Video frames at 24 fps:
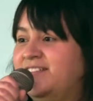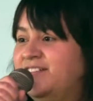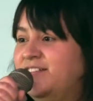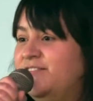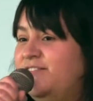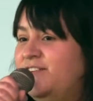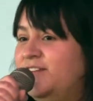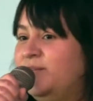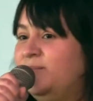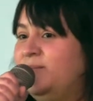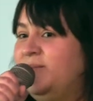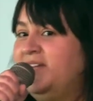so
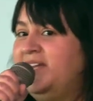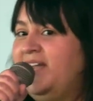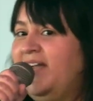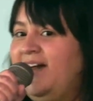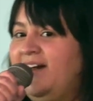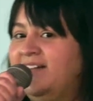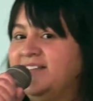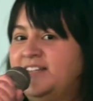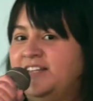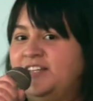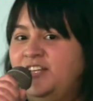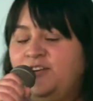if anybody
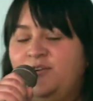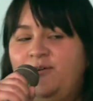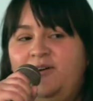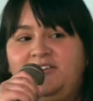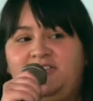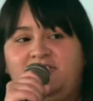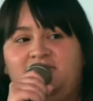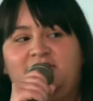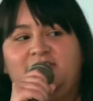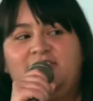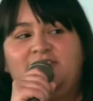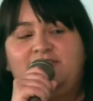has any
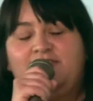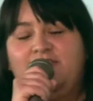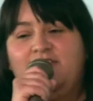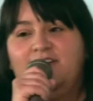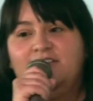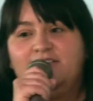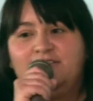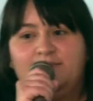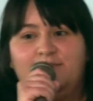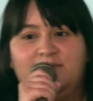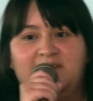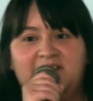questions for
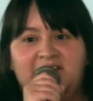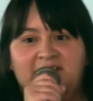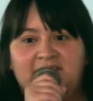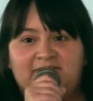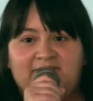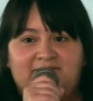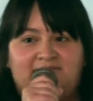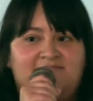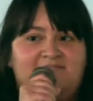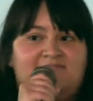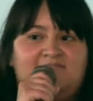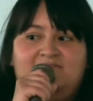us,
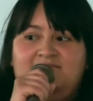we're